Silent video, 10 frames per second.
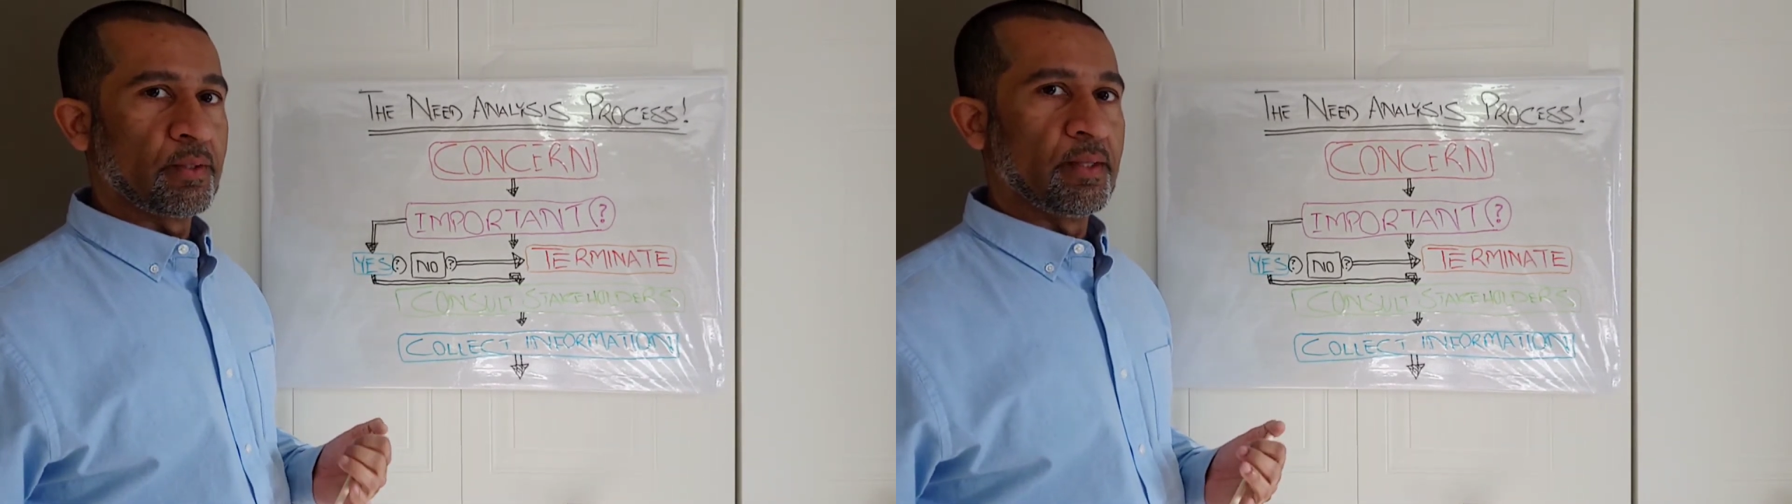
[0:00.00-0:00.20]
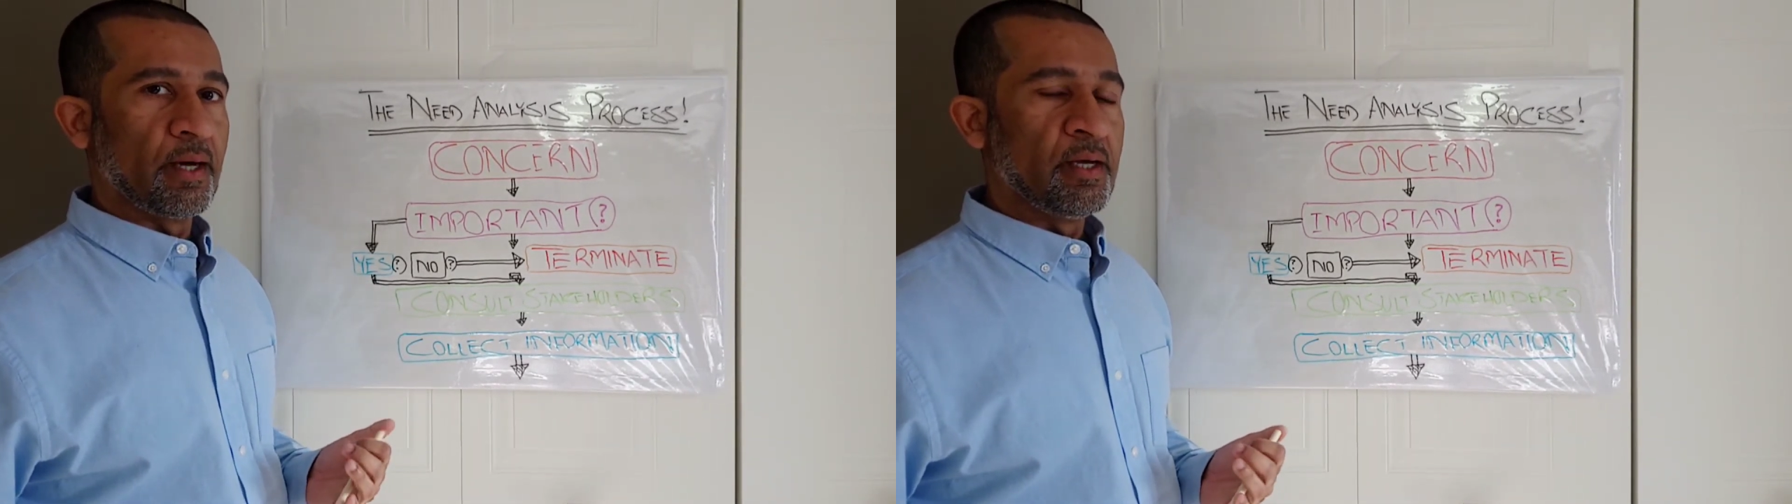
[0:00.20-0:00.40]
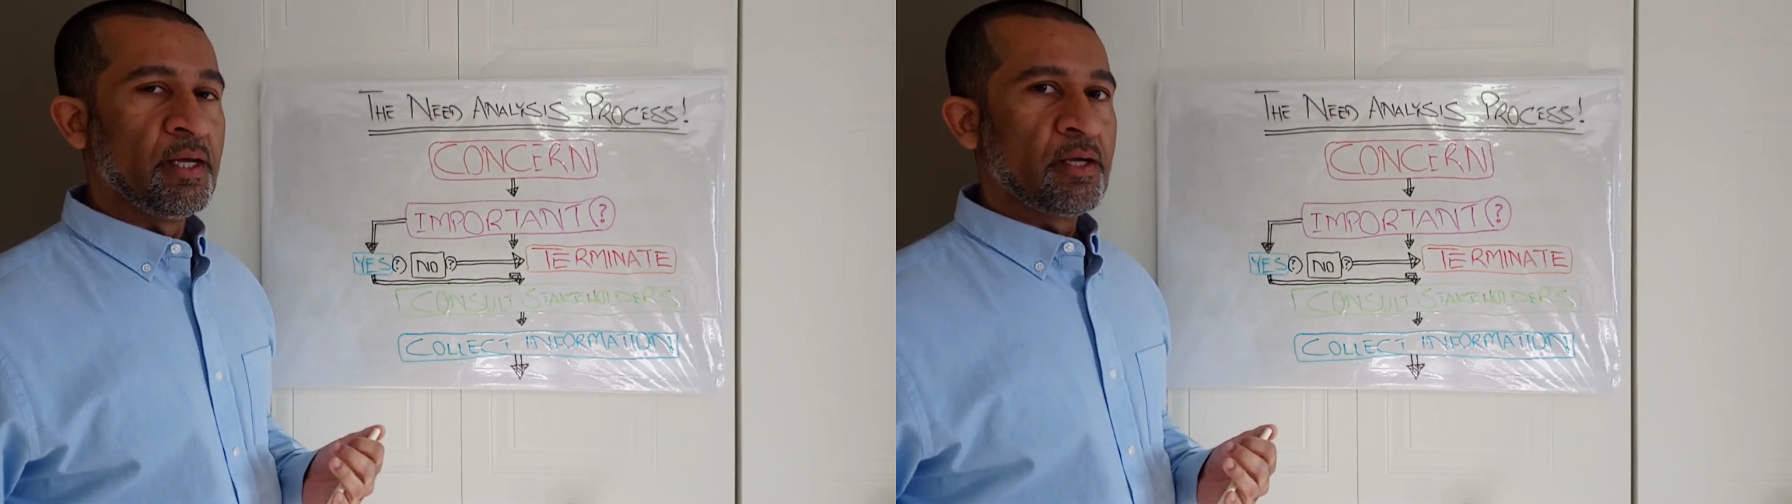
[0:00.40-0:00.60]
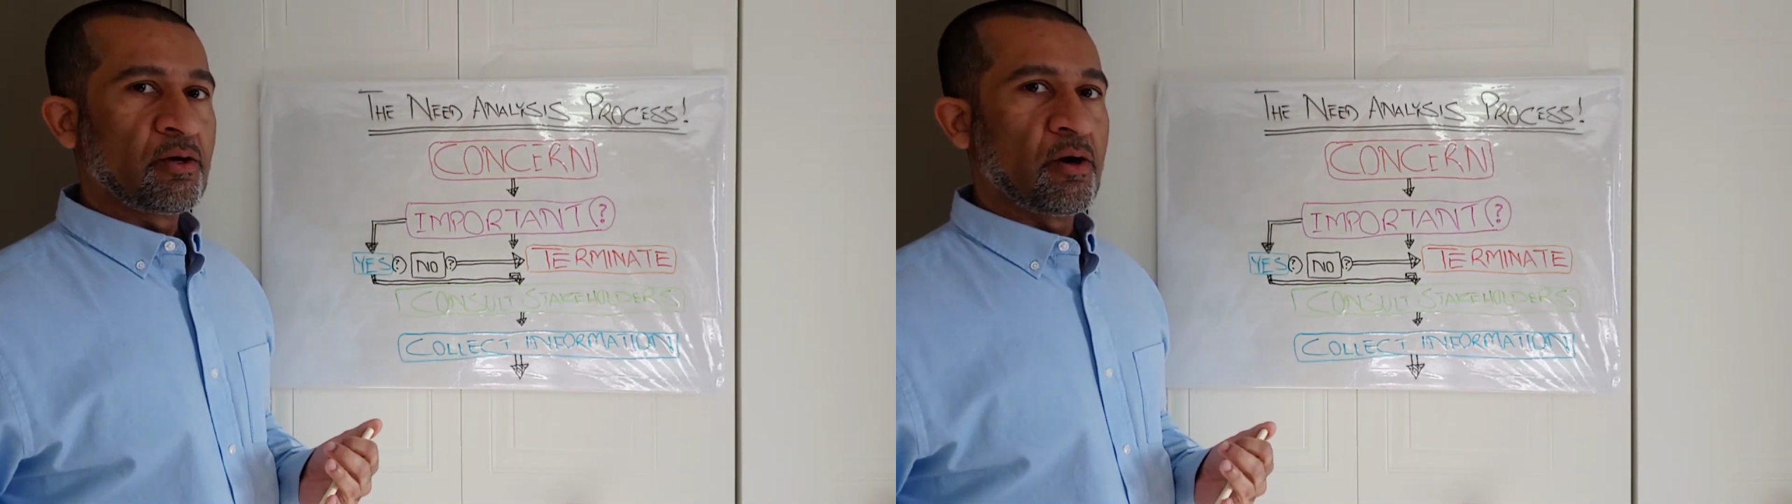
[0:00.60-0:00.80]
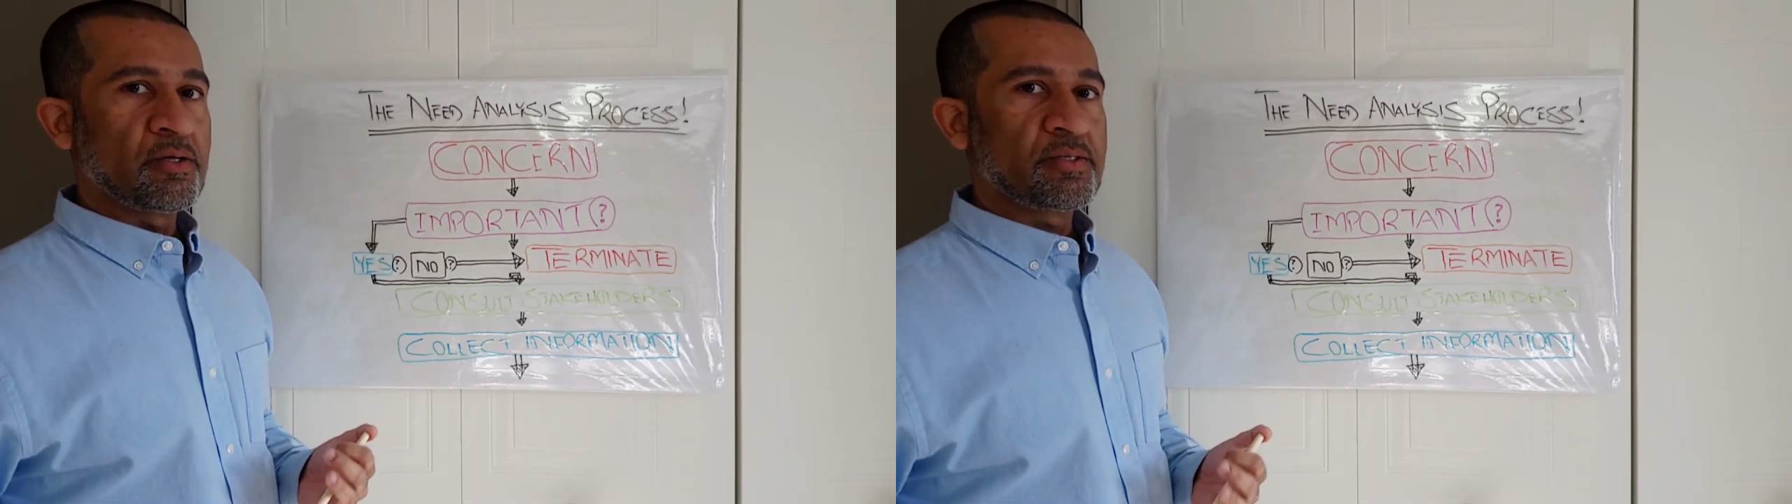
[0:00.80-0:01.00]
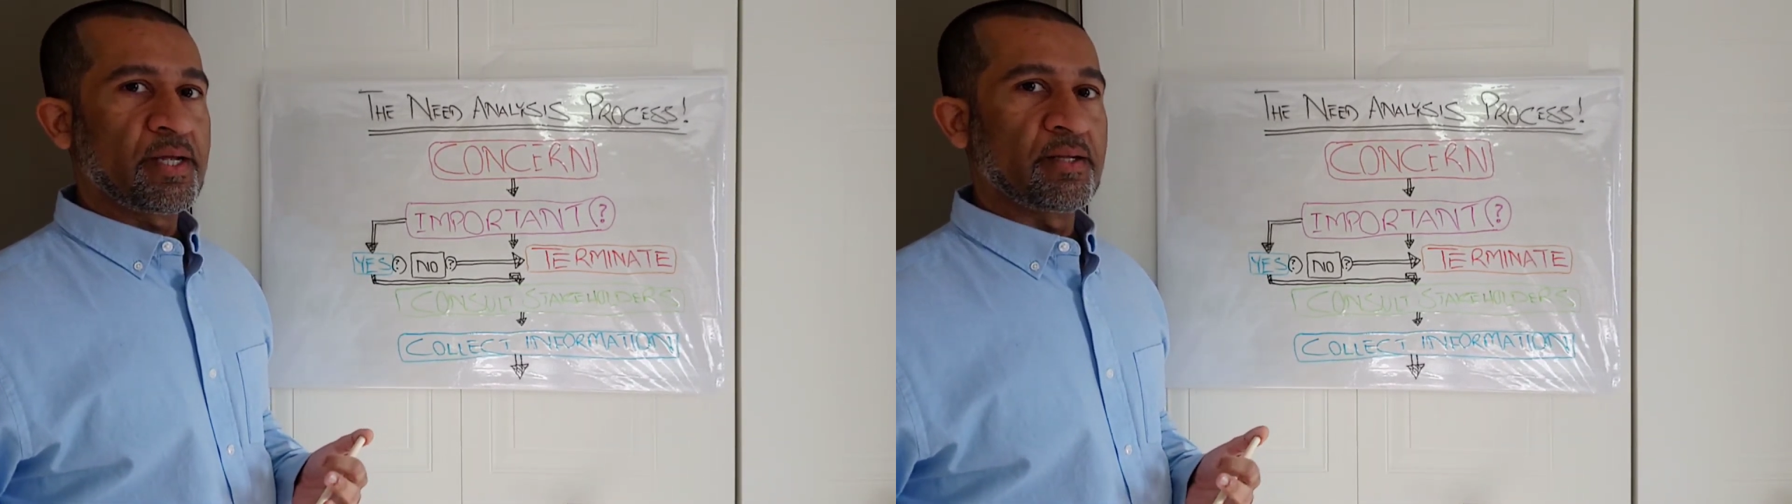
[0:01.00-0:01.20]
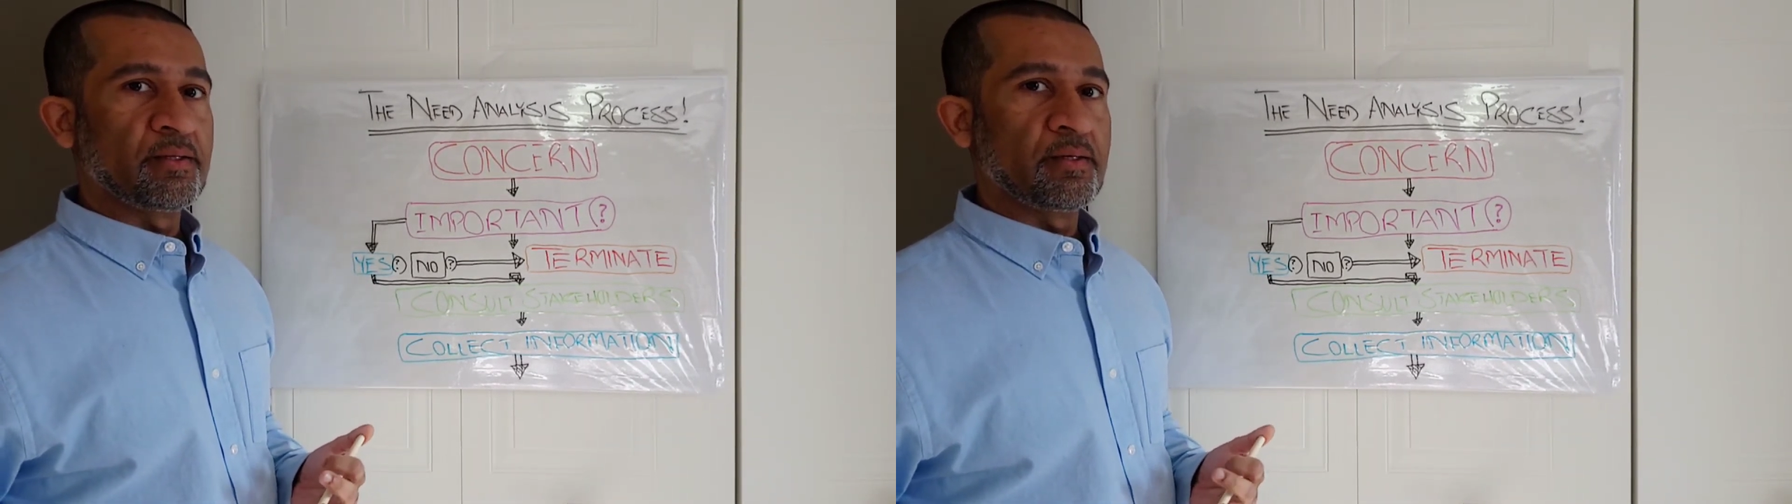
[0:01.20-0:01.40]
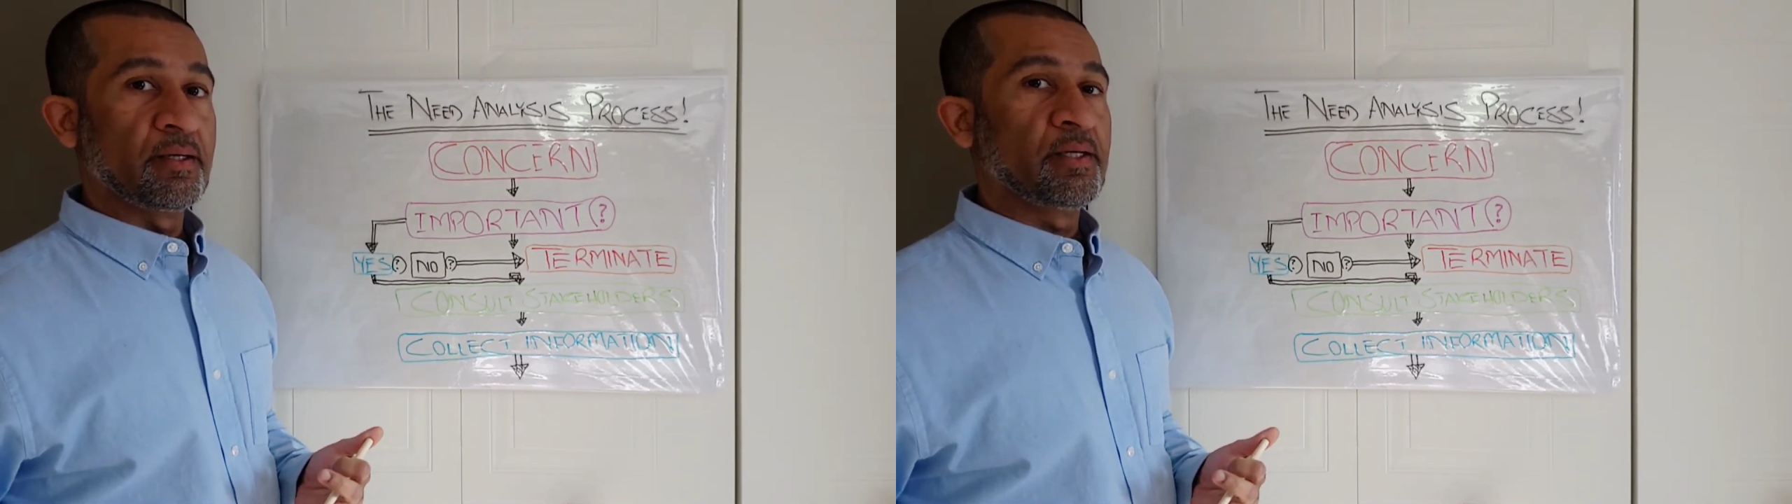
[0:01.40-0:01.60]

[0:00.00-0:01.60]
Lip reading: the cost and